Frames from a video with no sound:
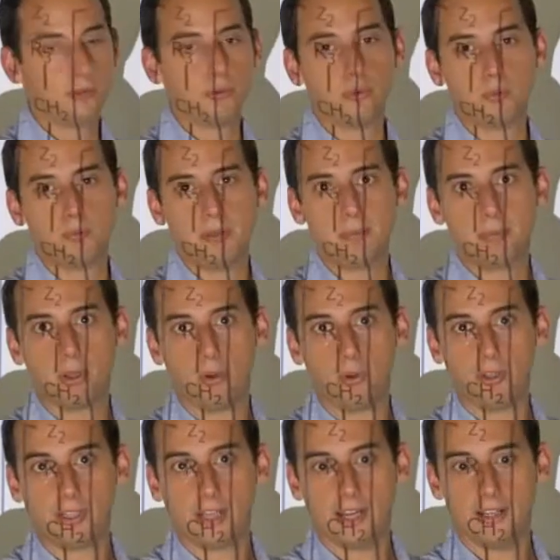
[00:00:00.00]
to two people
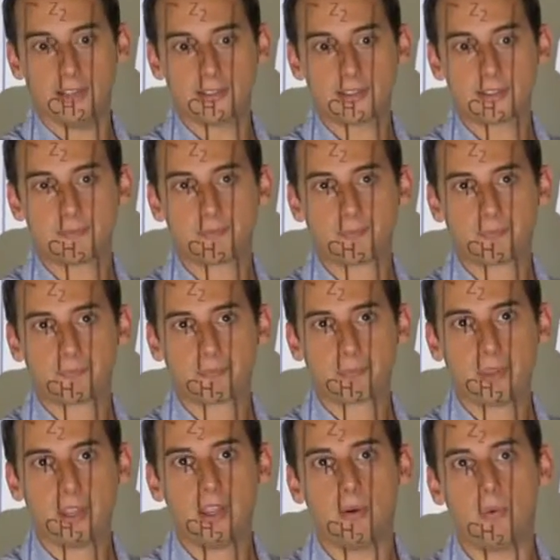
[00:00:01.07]
holding hands,
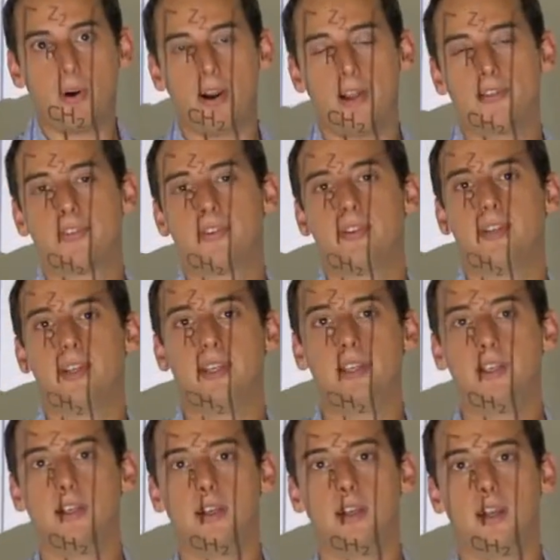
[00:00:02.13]
whereas
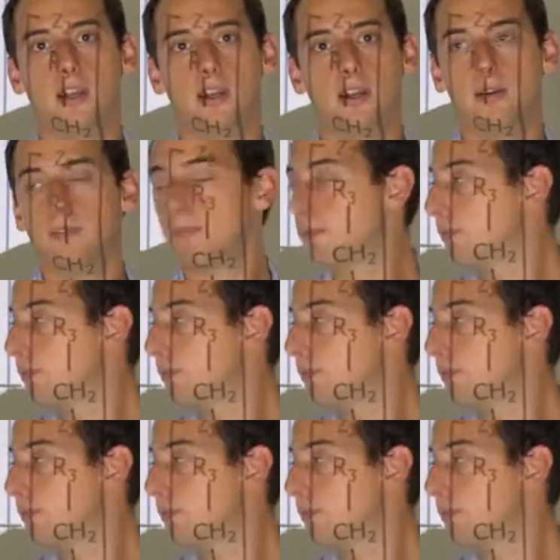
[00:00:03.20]
the uh,